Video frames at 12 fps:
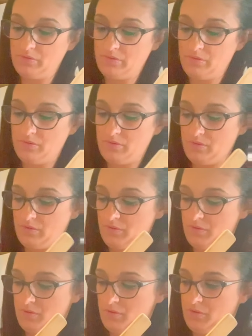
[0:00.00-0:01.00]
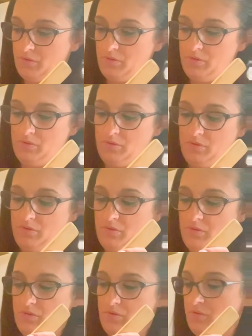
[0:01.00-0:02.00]

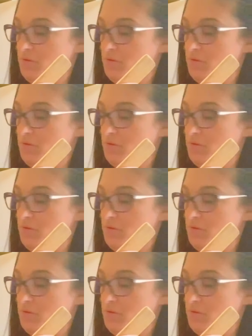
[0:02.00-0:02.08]
[no speech]